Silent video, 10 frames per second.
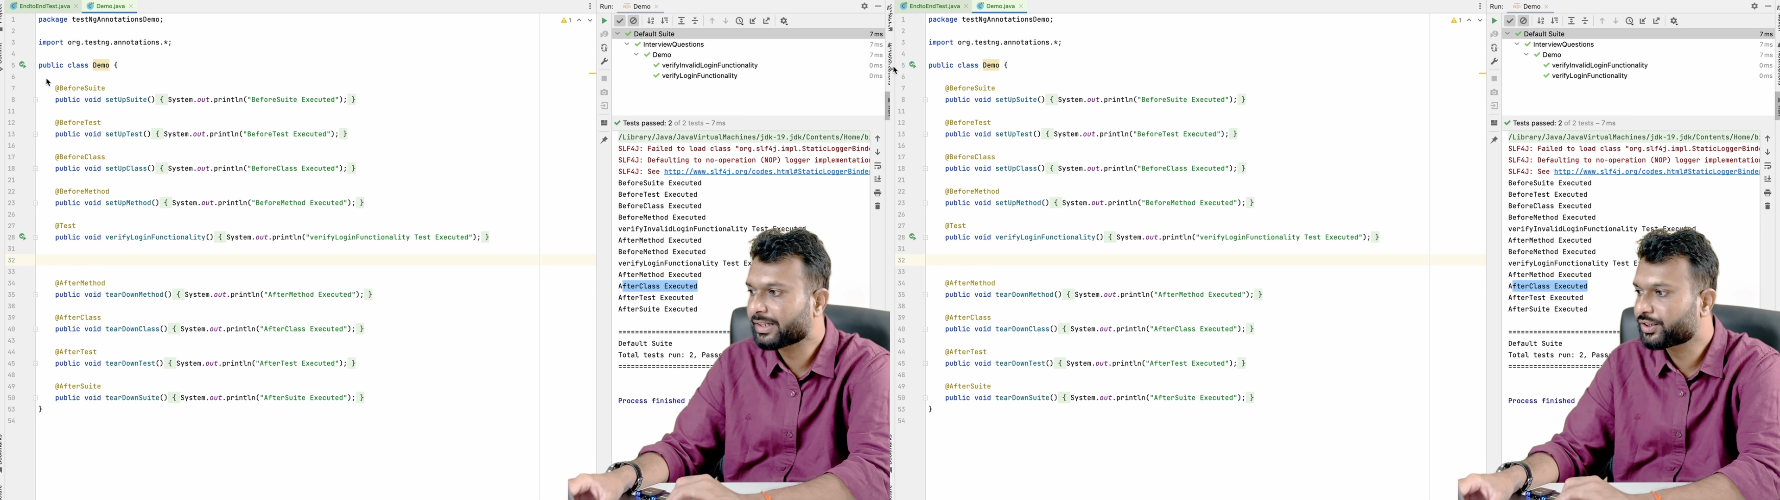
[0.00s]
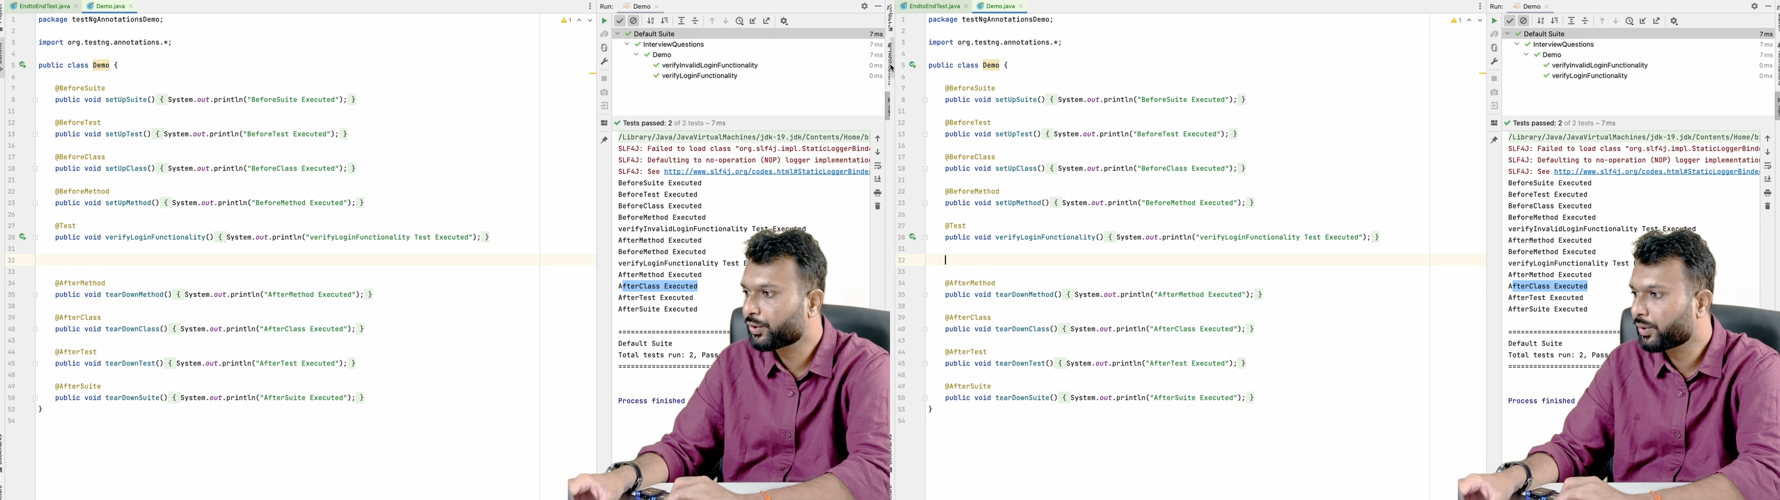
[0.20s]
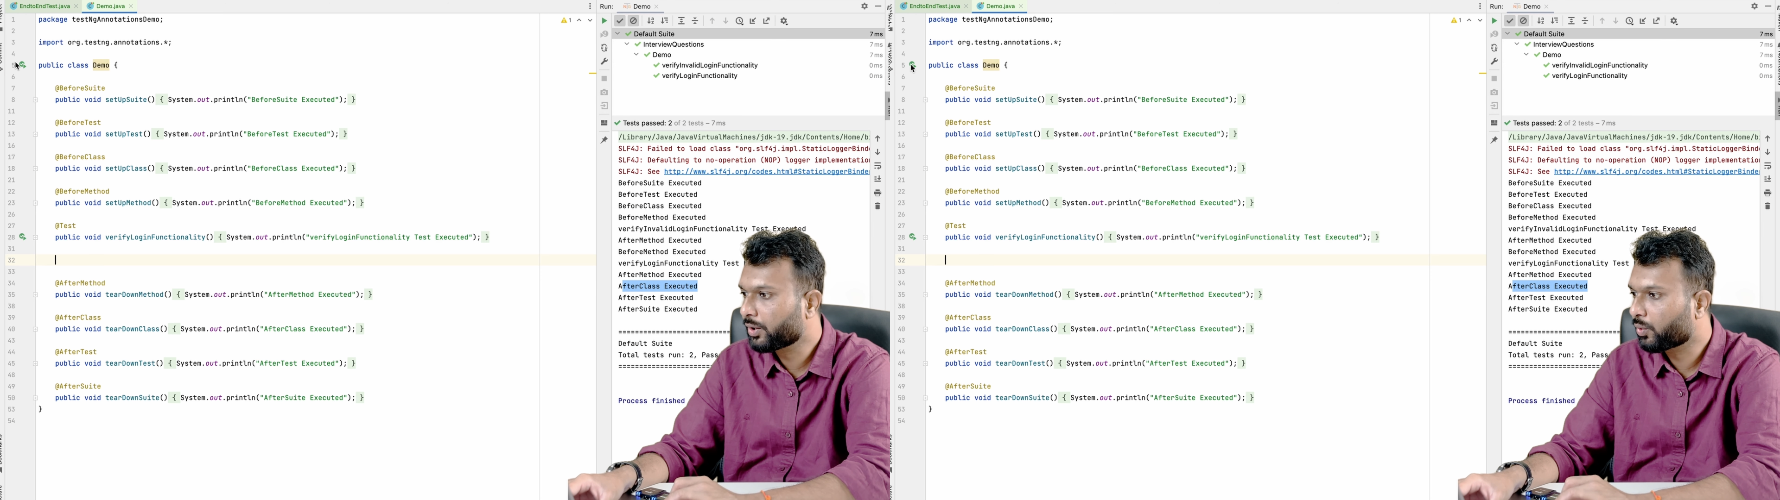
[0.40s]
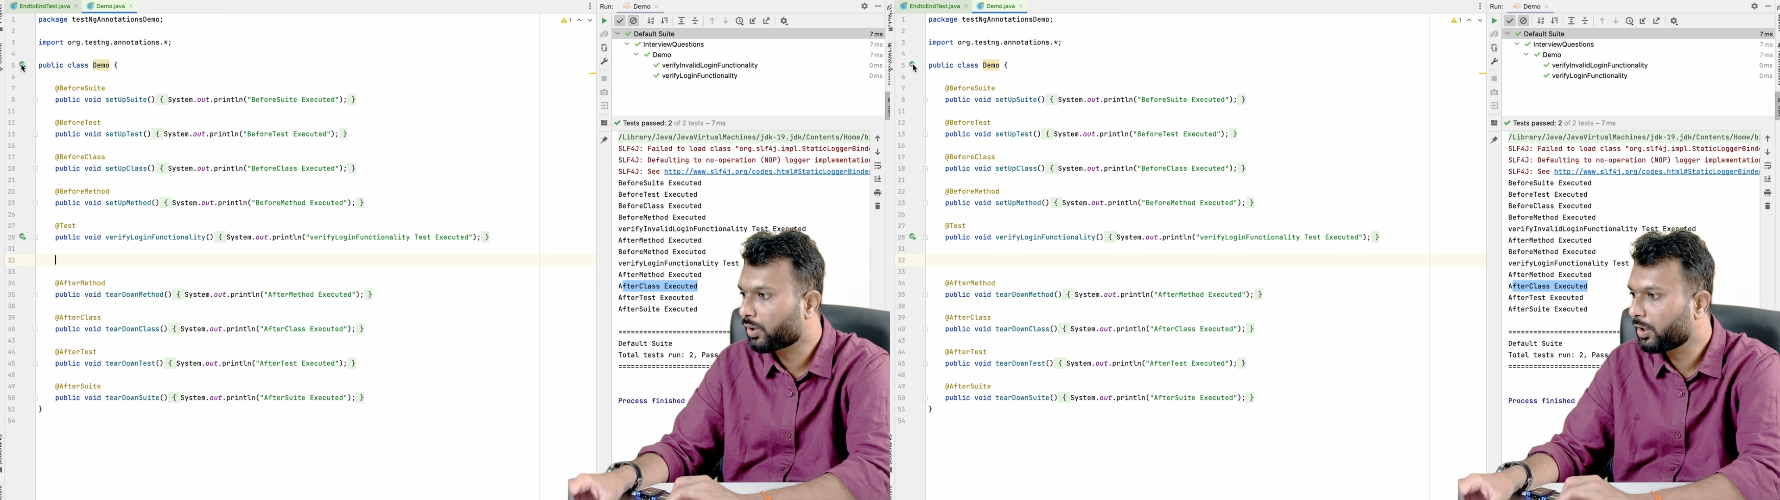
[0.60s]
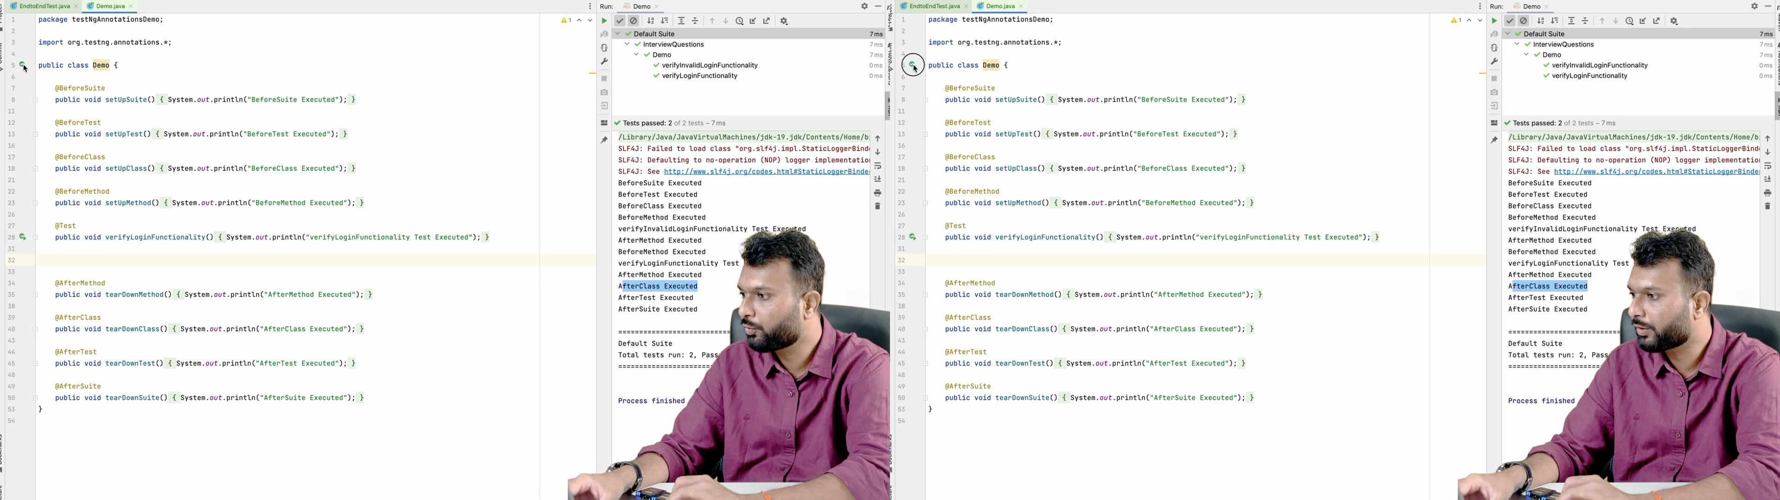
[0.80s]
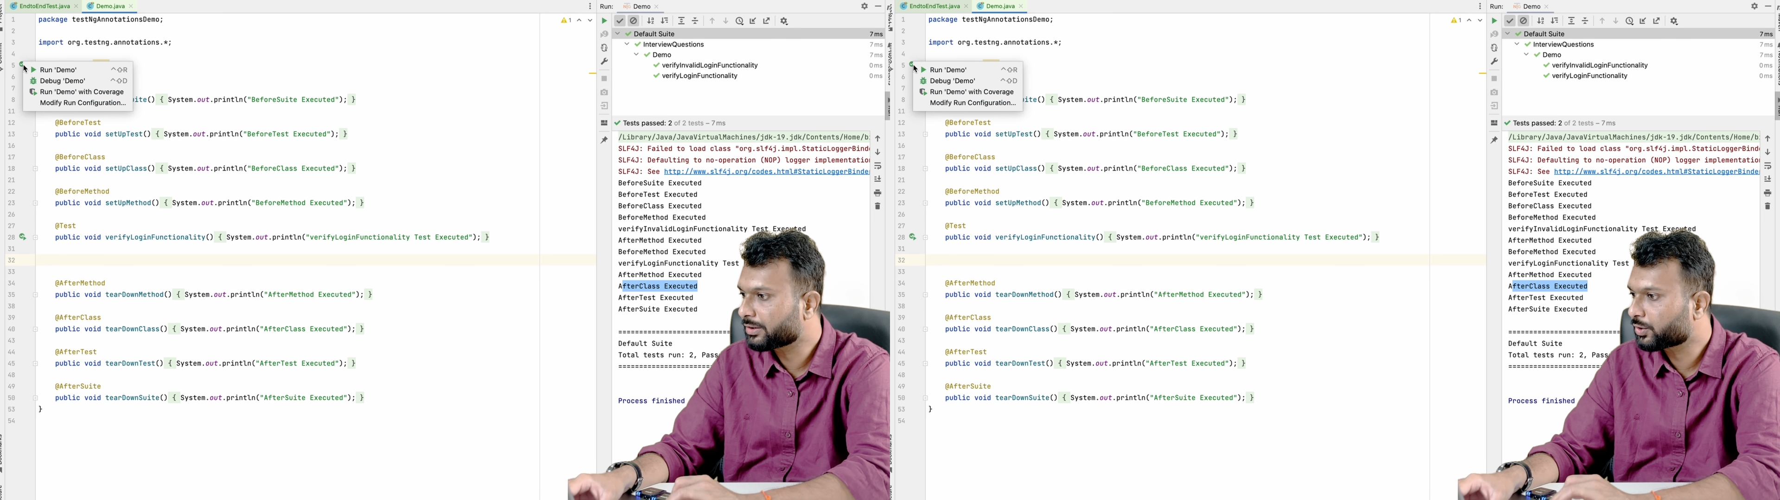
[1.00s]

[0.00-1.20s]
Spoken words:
executed only once.